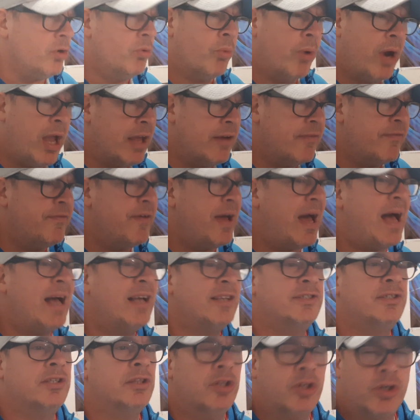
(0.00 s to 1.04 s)
Ran
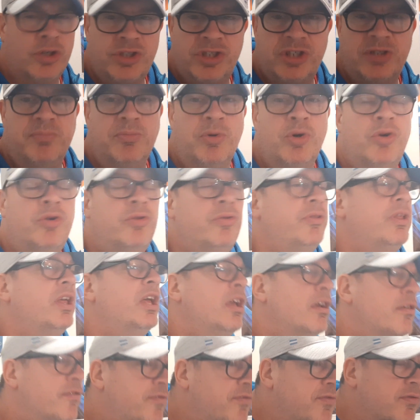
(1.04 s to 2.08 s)
fast, looked smooth,
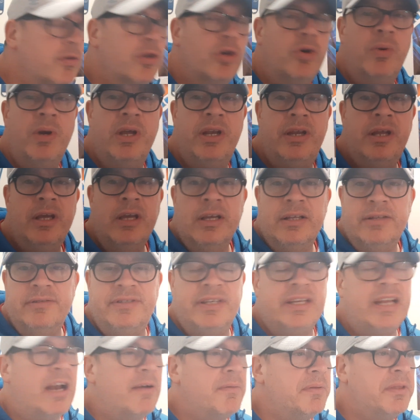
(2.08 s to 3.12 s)
fluid,
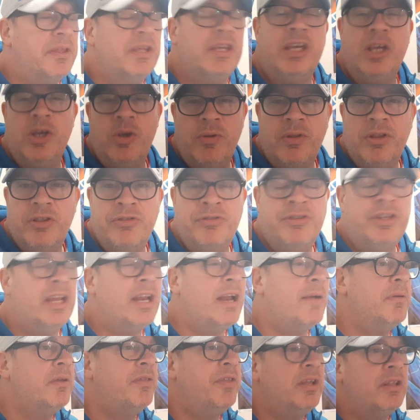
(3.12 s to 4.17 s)
did everything
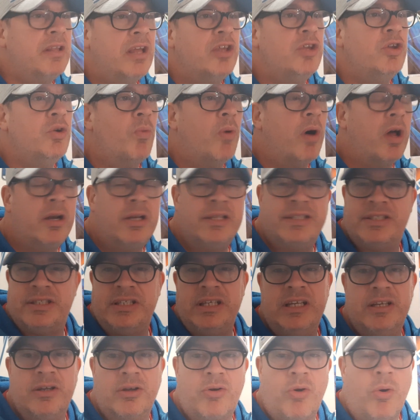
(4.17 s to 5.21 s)
that you wanted to
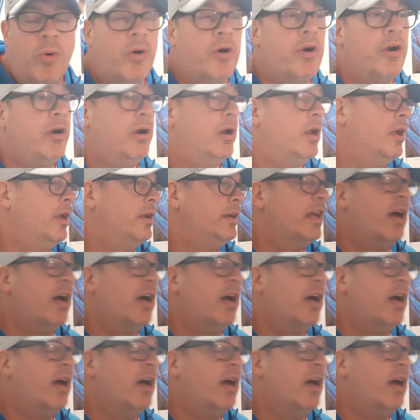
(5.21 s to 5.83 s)
see in a corner.